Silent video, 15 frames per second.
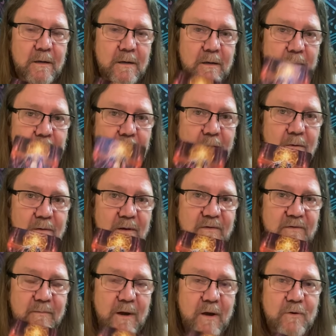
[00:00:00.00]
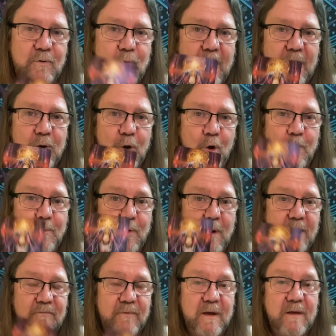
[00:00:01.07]
You know, that's about great hope,
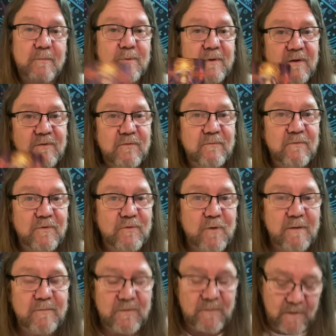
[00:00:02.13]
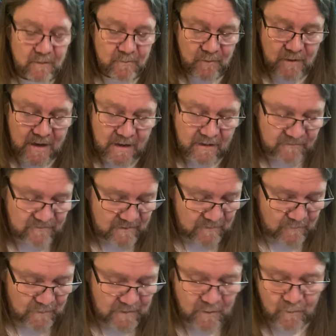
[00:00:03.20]
great faith, the potential of your dreams to become reality.
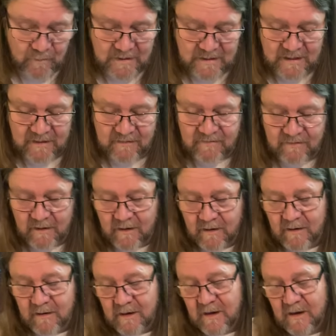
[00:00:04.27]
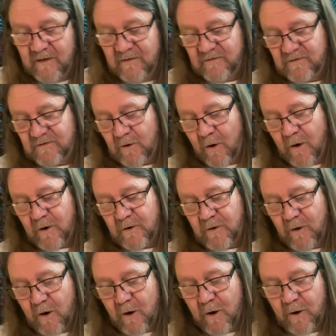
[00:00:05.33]
We don't get the star
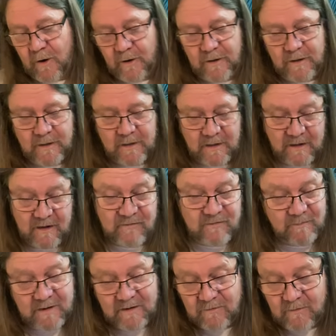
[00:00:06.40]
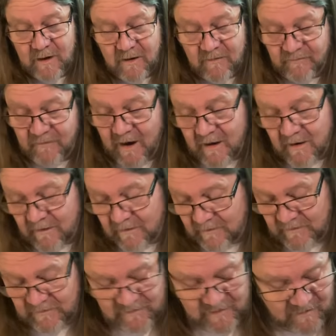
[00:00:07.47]
card unless we have been through hellfire.
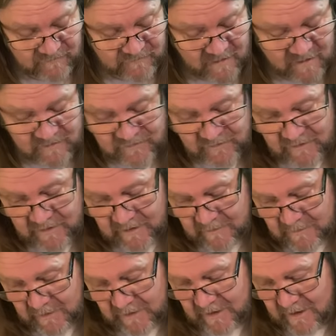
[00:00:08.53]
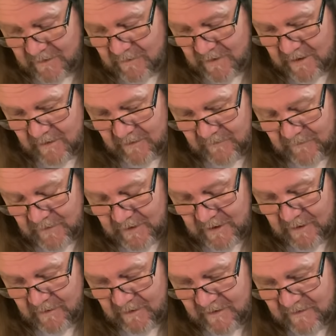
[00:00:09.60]
There's a hellfire journey I'm looking at right here for an
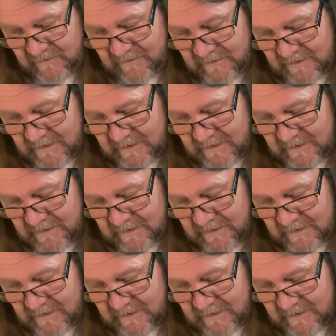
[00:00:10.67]
Aries.